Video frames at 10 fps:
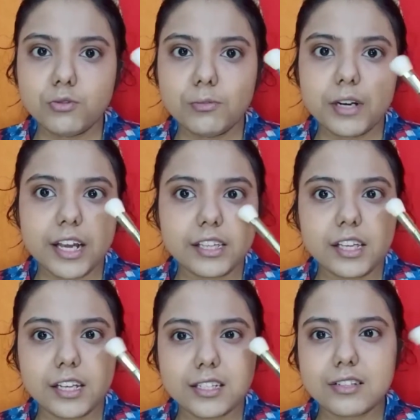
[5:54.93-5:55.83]
but I
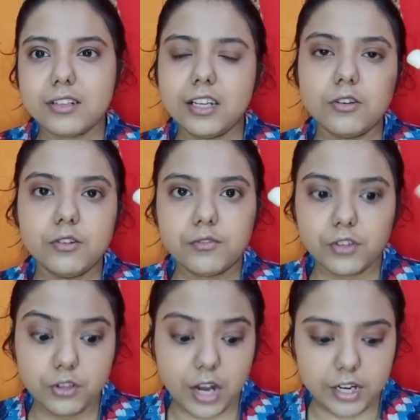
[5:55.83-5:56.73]
think it's really good for
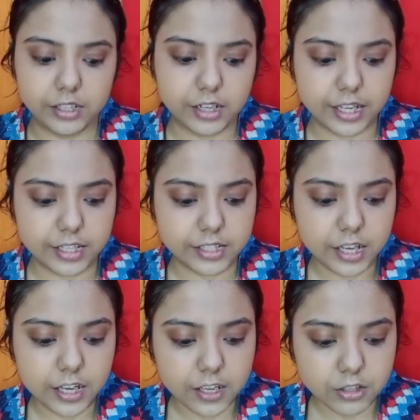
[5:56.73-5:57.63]
your under eyes.
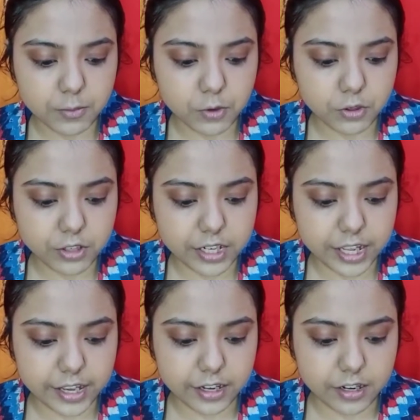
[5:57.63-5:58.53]
So I'm going to
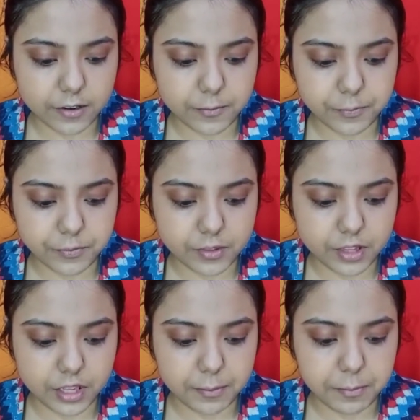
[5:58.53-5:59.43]
take
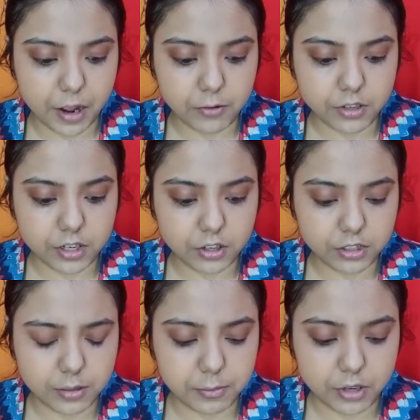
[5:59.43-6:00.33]
the powder on
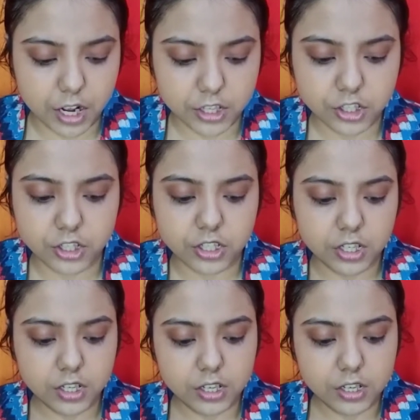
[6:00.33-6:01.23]
the brush.
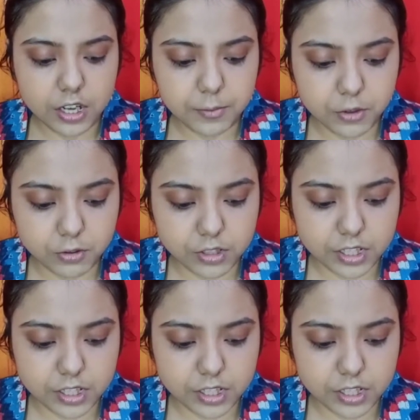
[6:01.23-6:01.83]
I'm going to